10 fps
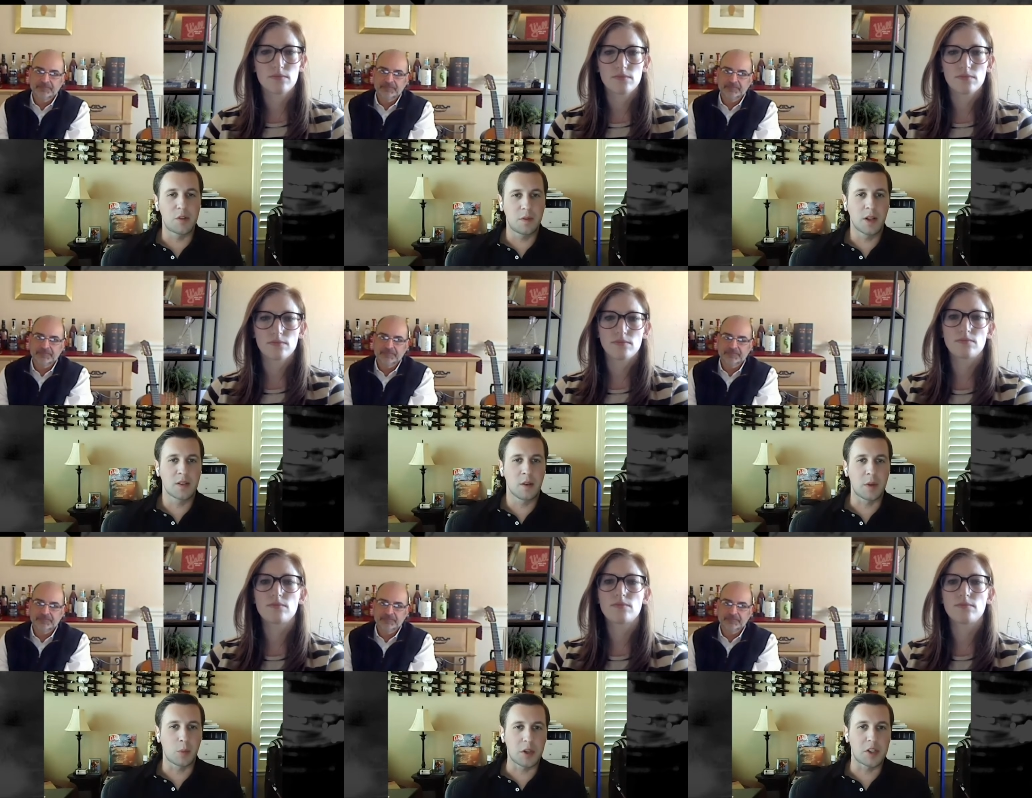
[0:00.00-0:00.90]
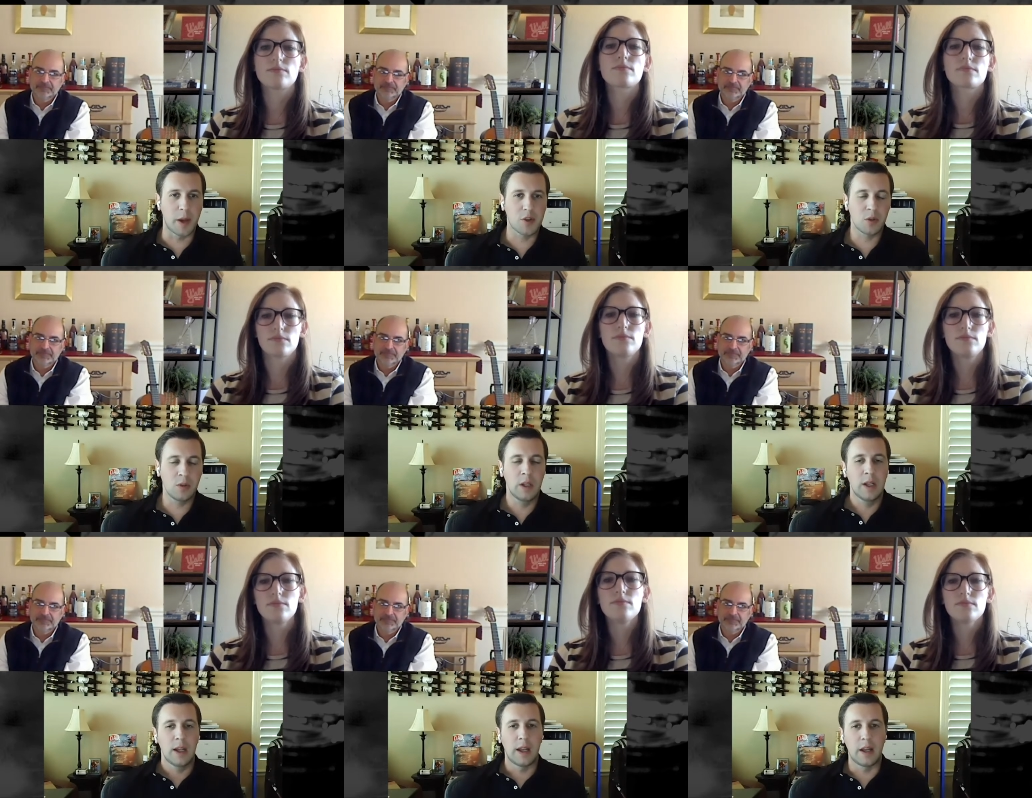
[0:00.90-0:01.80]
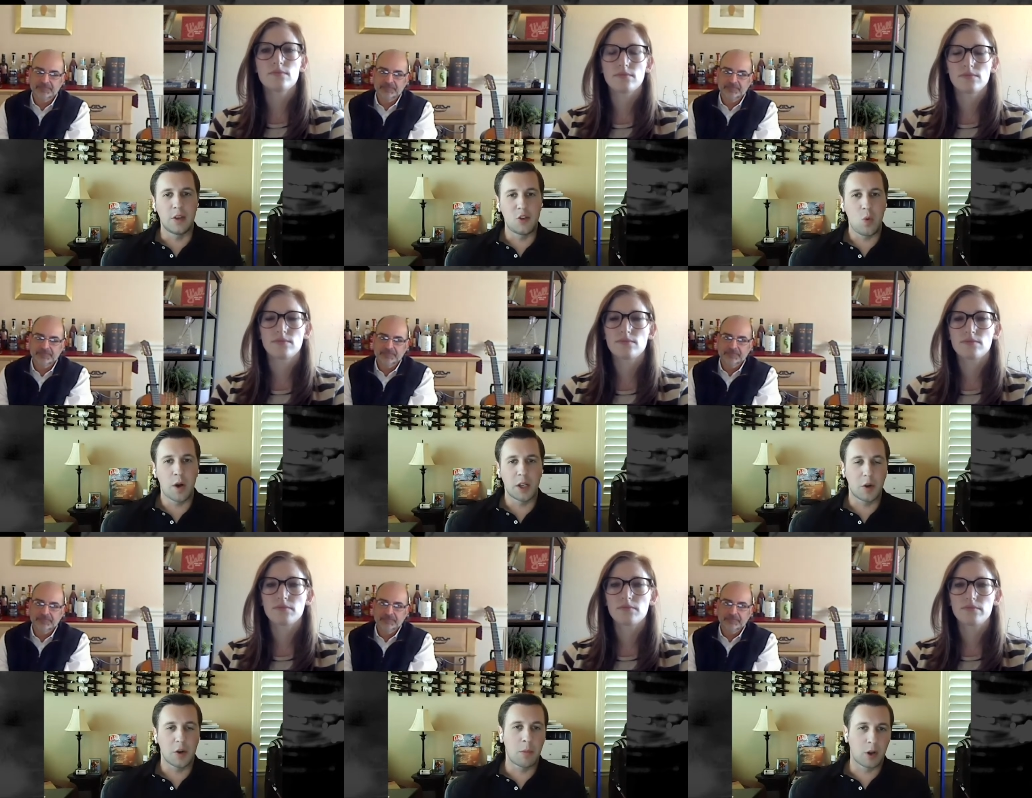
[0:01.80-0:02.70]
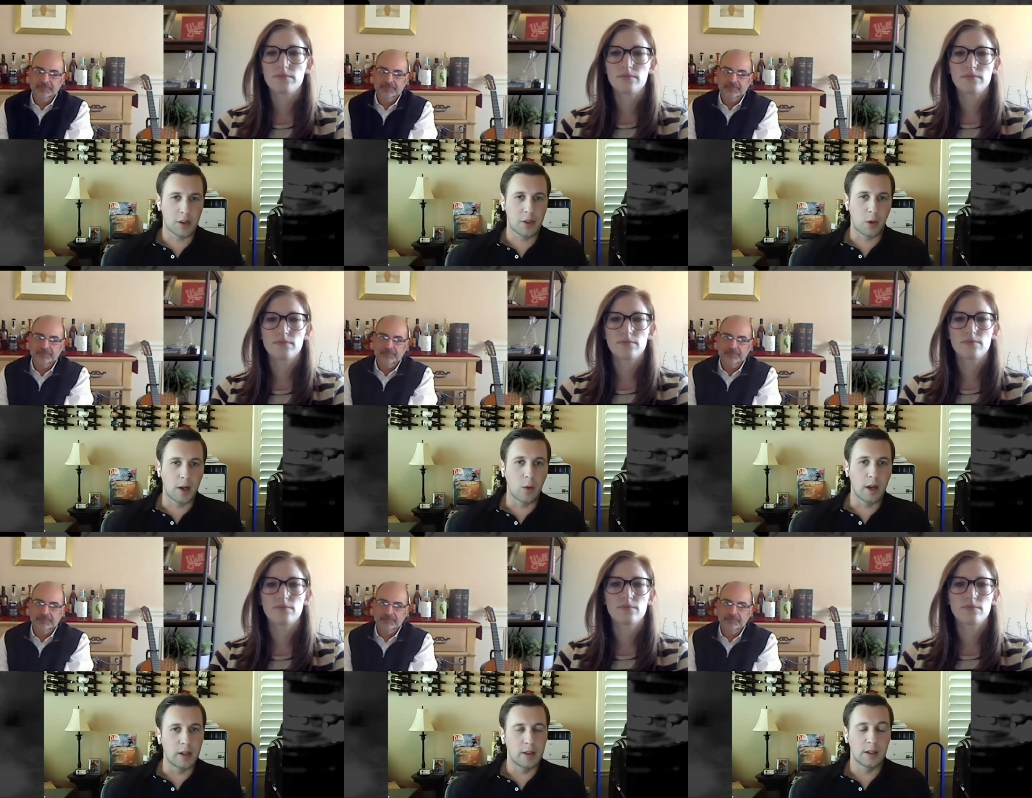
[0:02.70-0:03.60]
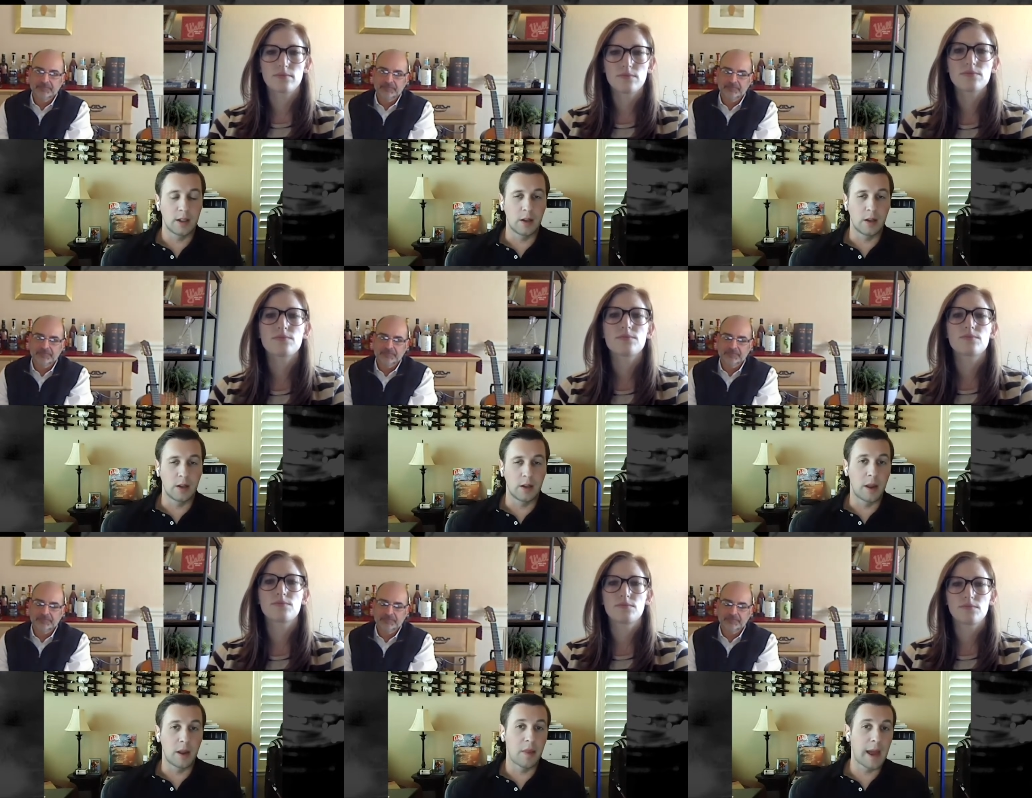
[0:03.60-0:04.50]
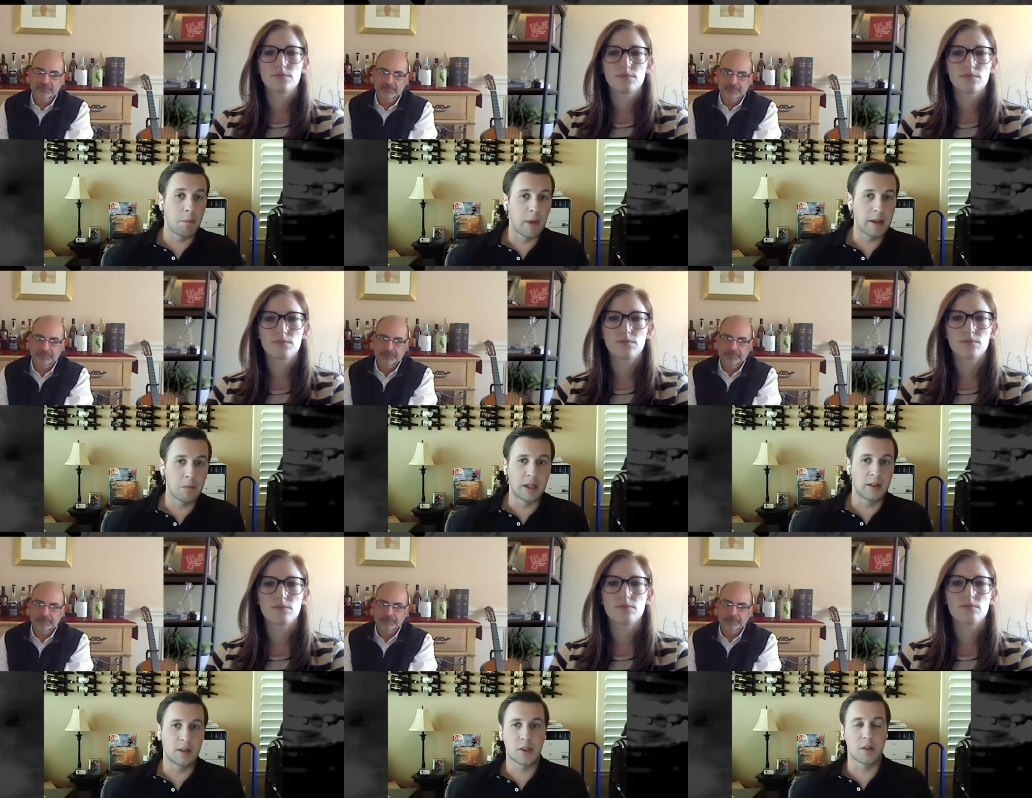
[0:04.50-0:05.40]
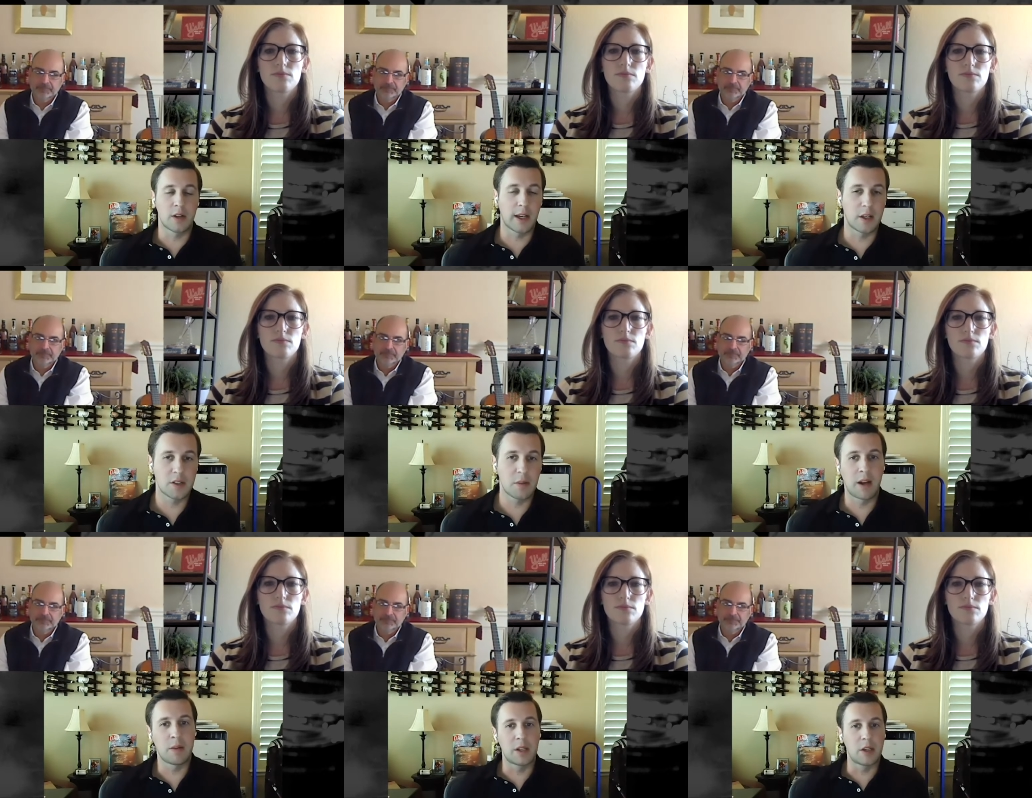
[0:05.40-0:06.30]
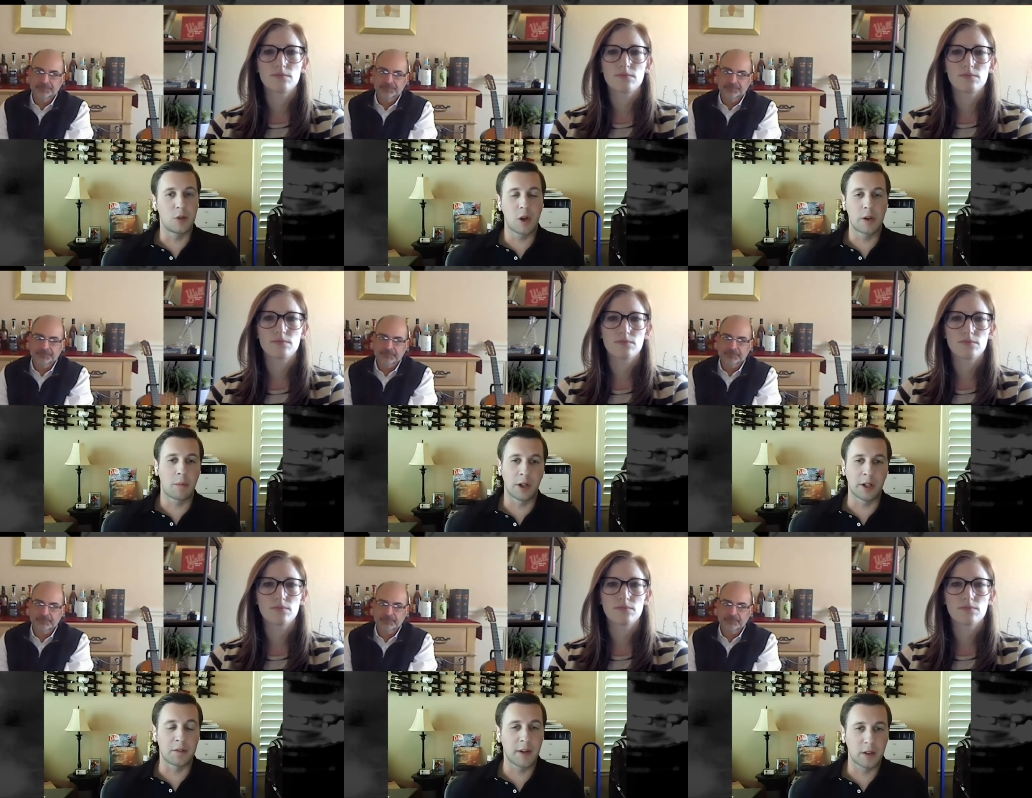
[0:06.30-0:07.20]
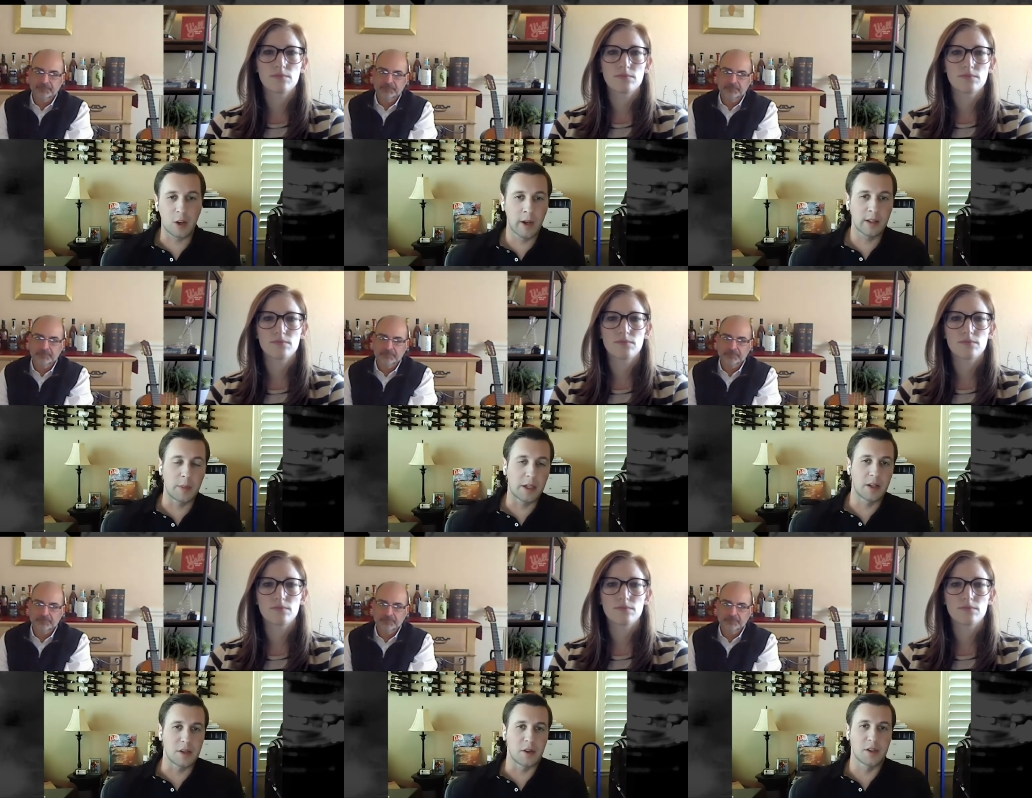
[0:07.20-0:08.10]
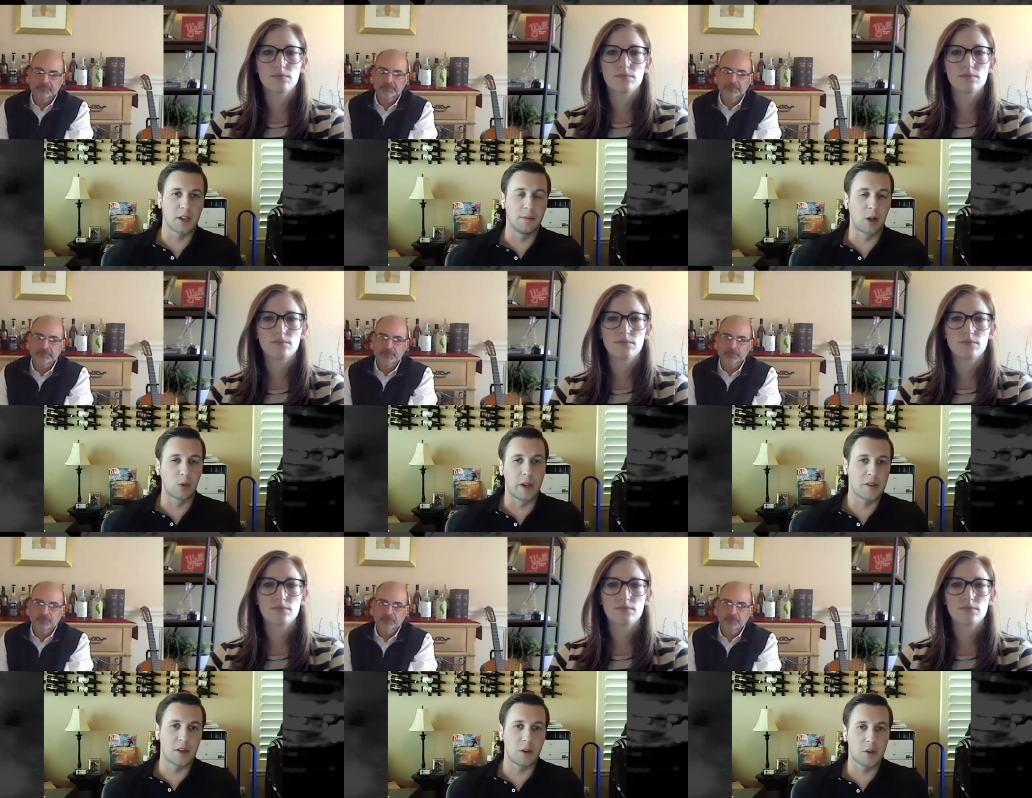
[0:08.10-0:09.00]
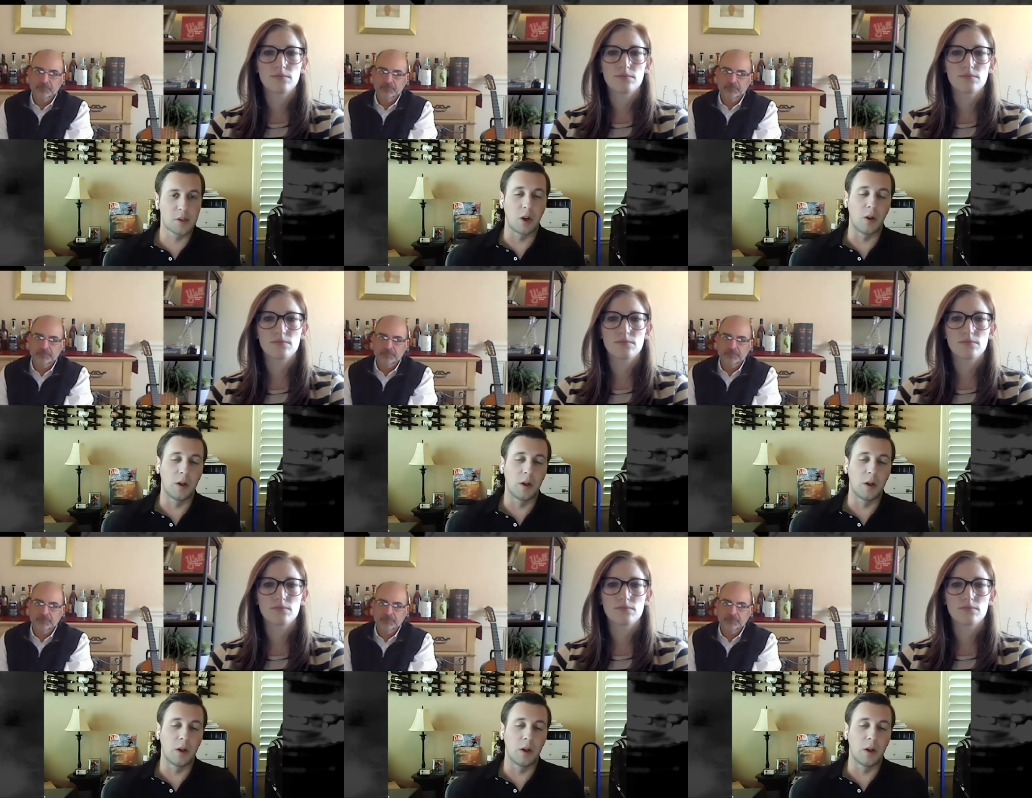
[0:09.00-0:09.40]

Speaker 1: done something pretty special and you want to go to market the right way. Um, and that might mean in certain occasions, it might mean you go to market fairly quickly because there's a, a reason to do so.